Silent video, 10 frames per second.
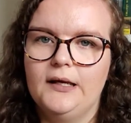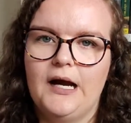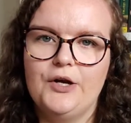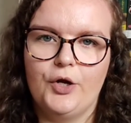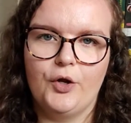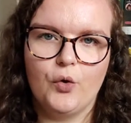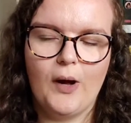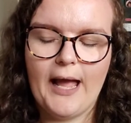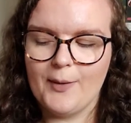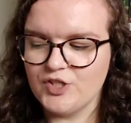I don't know quite
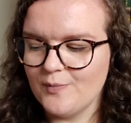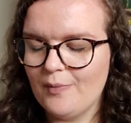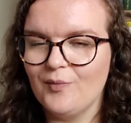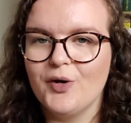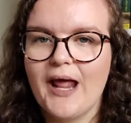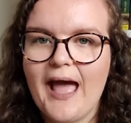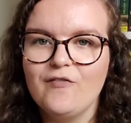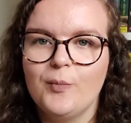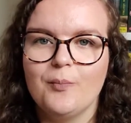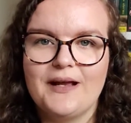how much of the month I'm going to have,
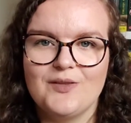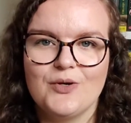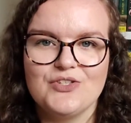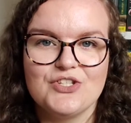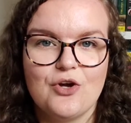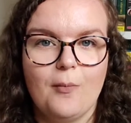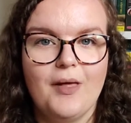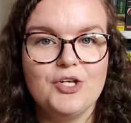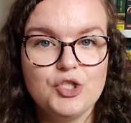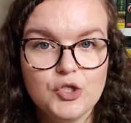but make the most of the time that
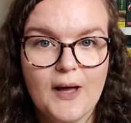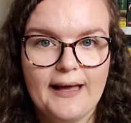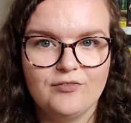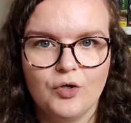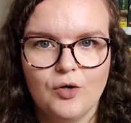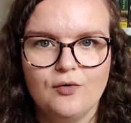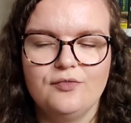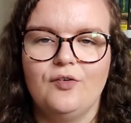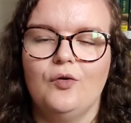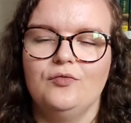I do have
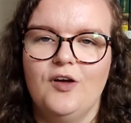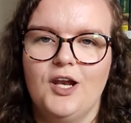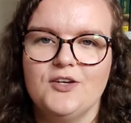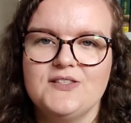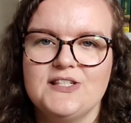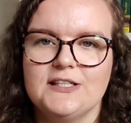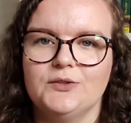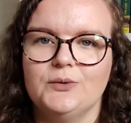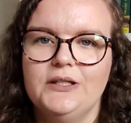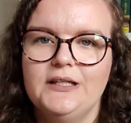off on furlough
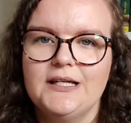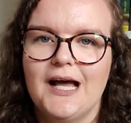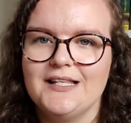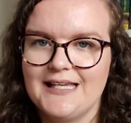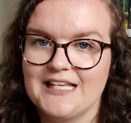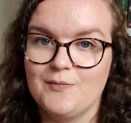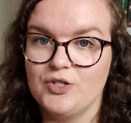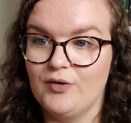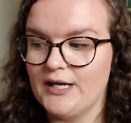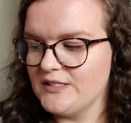still to get as much
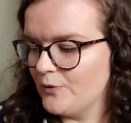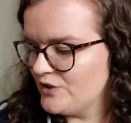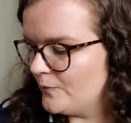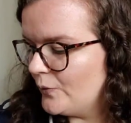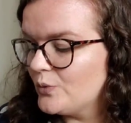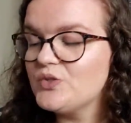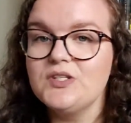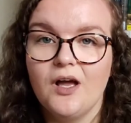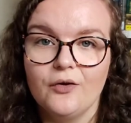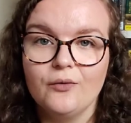read as possible.
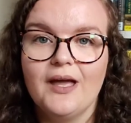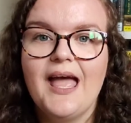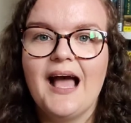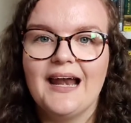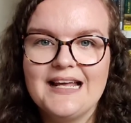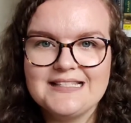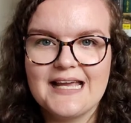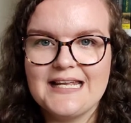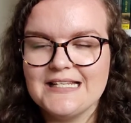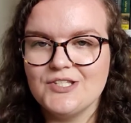So let's
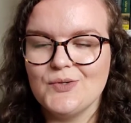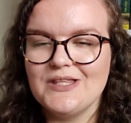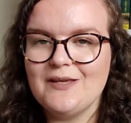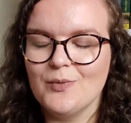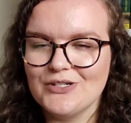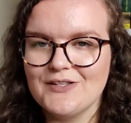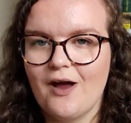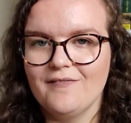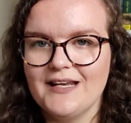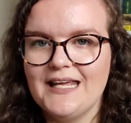get into the books that I
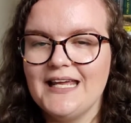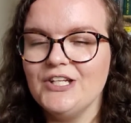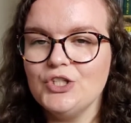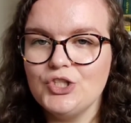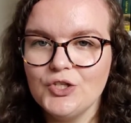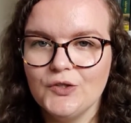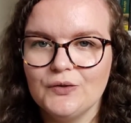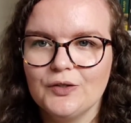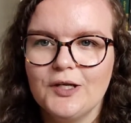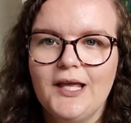read in
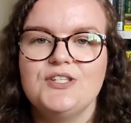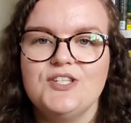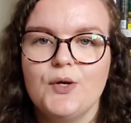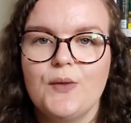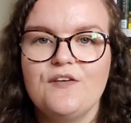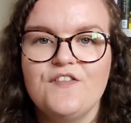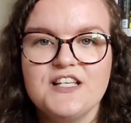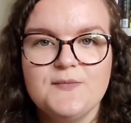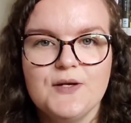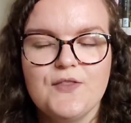June. So the
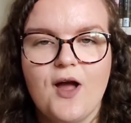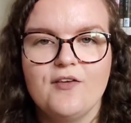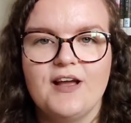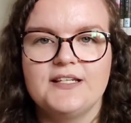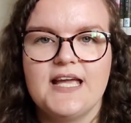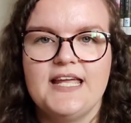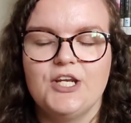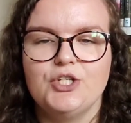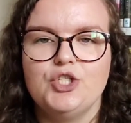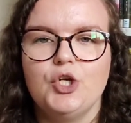first book that I read in
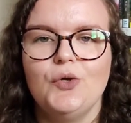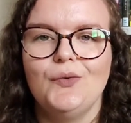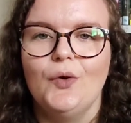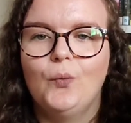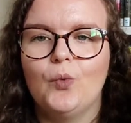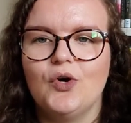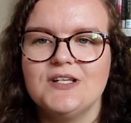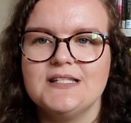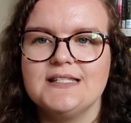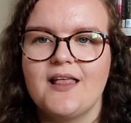June
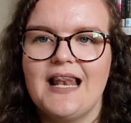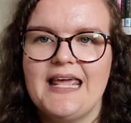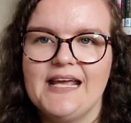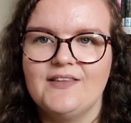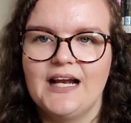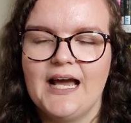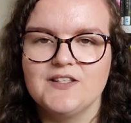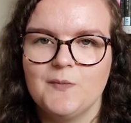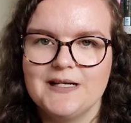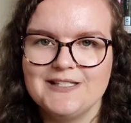was Lake in the Clouds
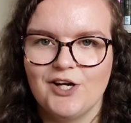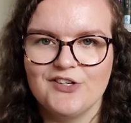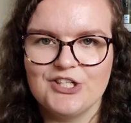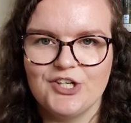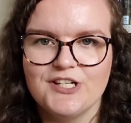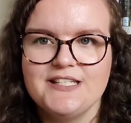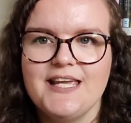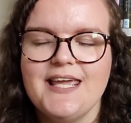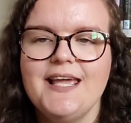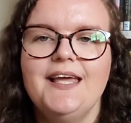by Sara
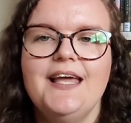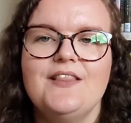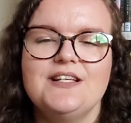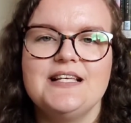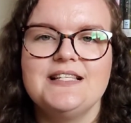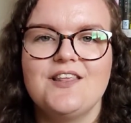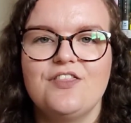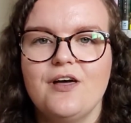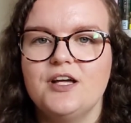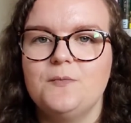Donati. This is the
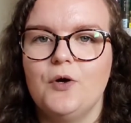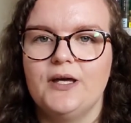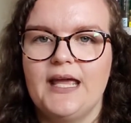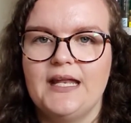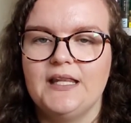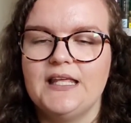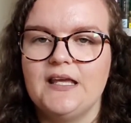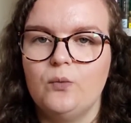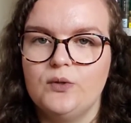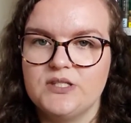3rd book in the
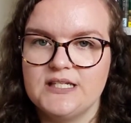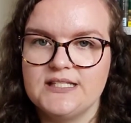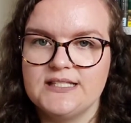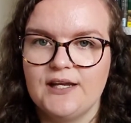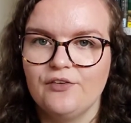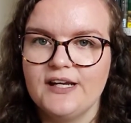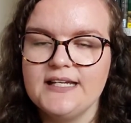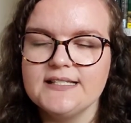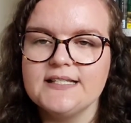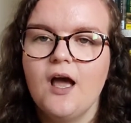Wilderness
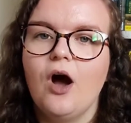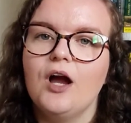series. I